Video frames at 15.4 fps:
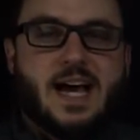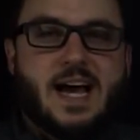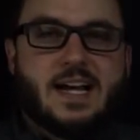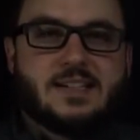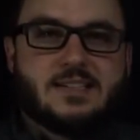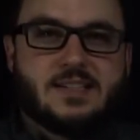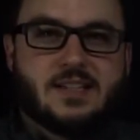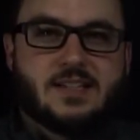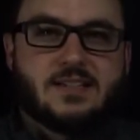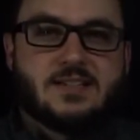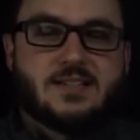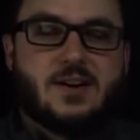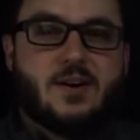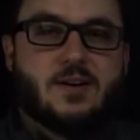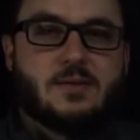add
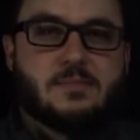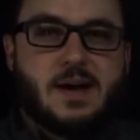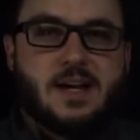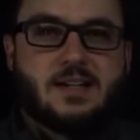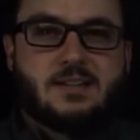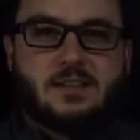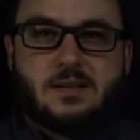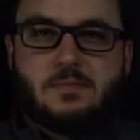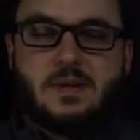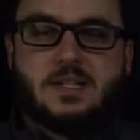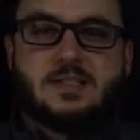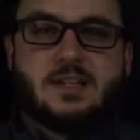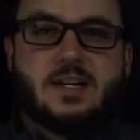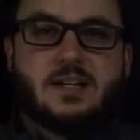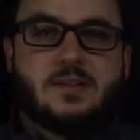disks automatically
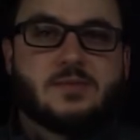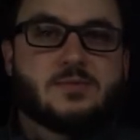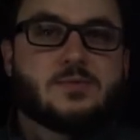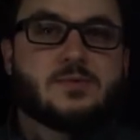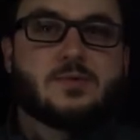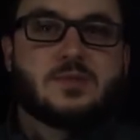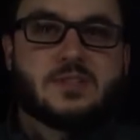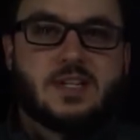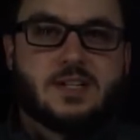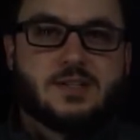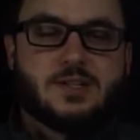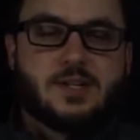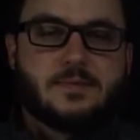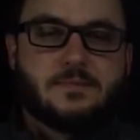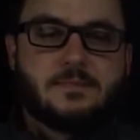based on a rules
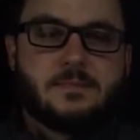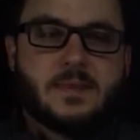engine.